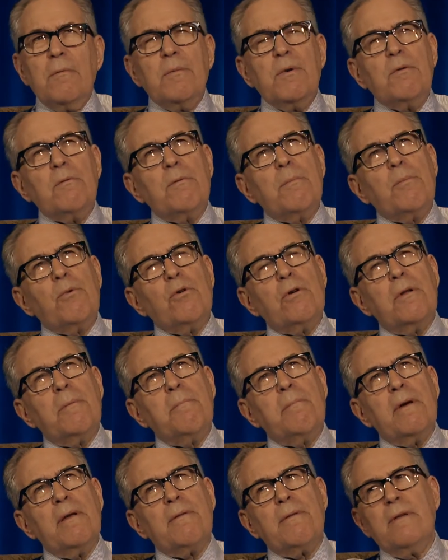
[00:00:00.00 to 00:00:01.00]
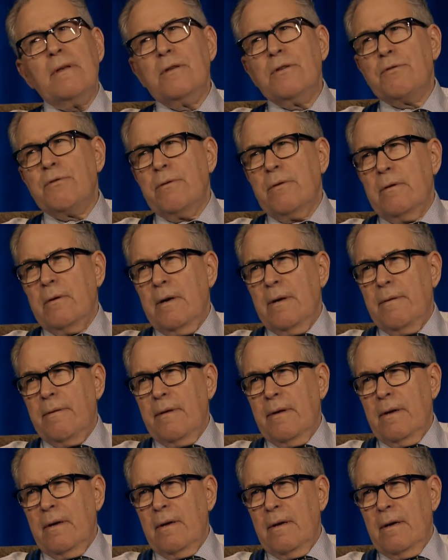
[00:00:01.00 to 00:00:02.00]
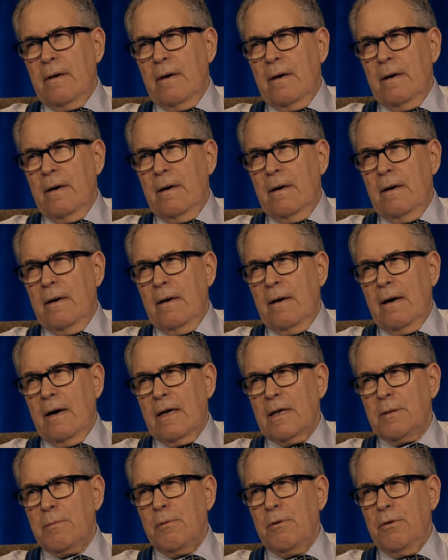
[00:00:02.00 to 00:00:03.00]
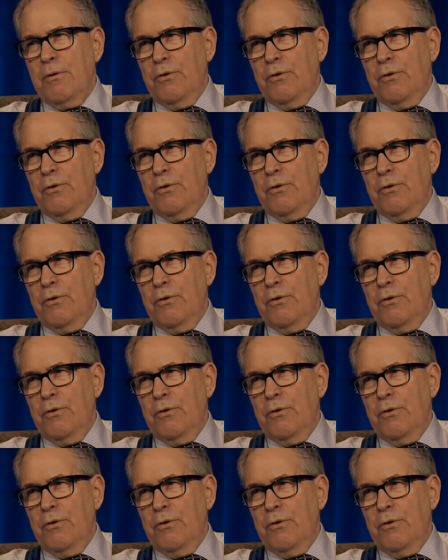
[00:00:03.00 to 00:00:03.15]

me you were born in Beth Israel, I think, uh, in hospital Newark,